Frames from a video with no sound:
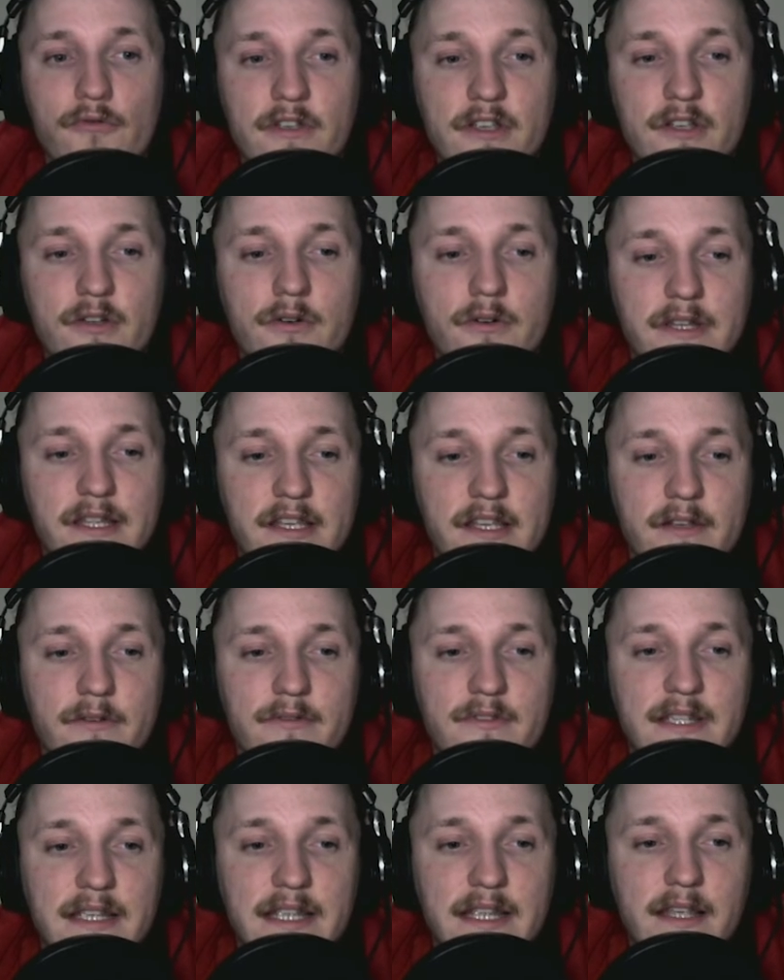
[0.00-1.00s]
recording. You'll
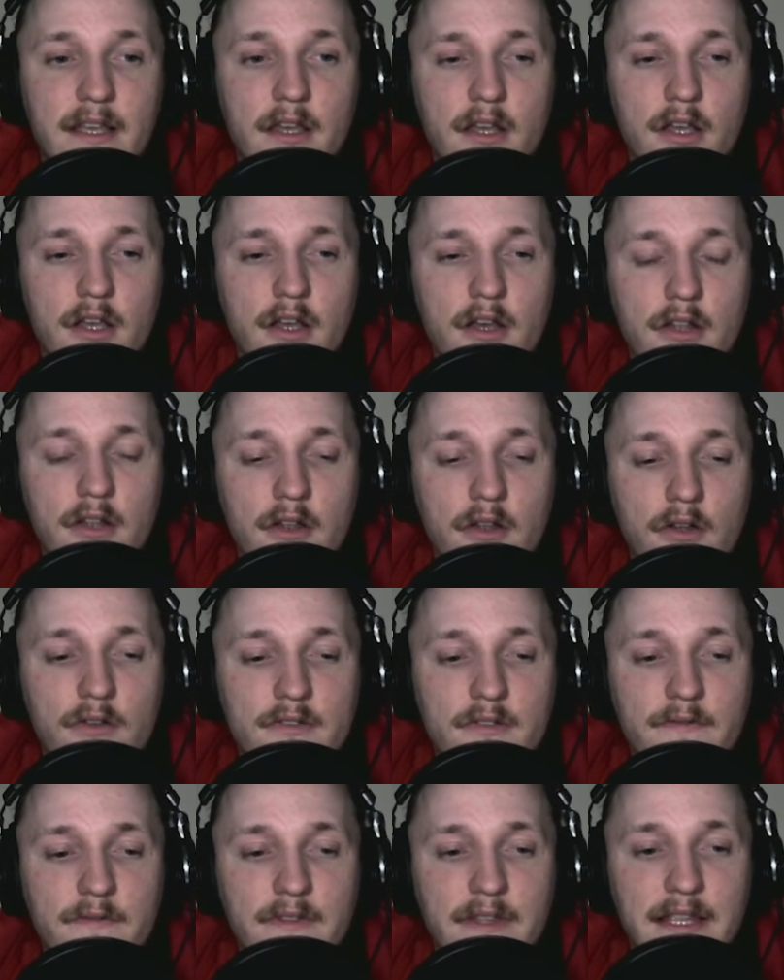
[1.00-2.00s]
see a lot
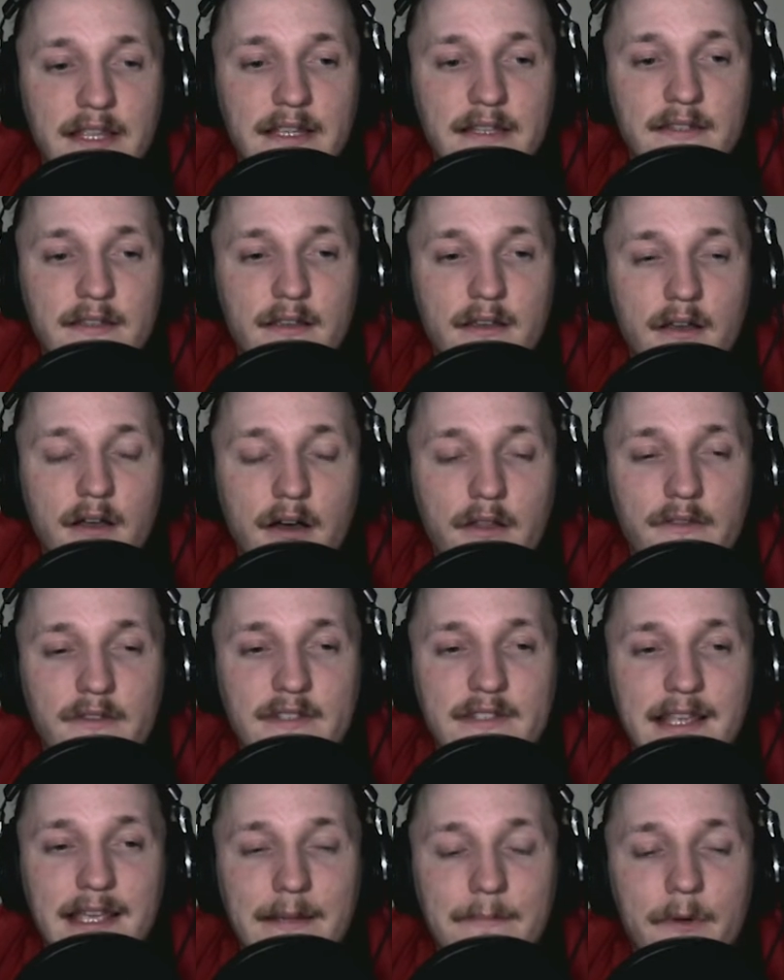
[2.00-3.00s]
of these are the
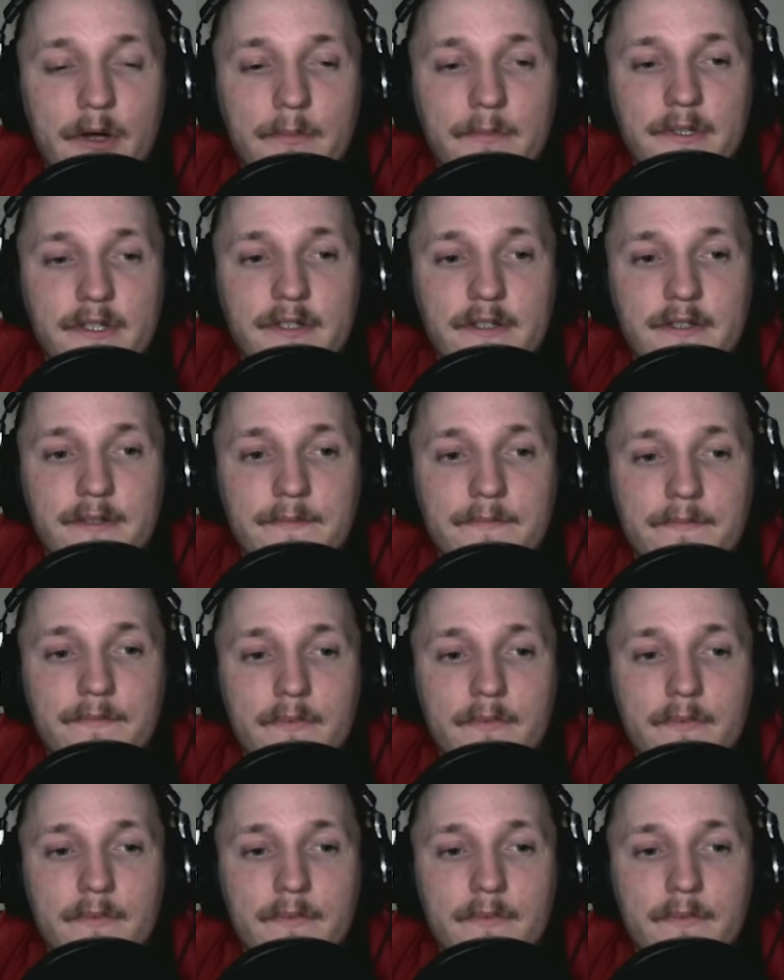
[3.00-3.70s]
same options.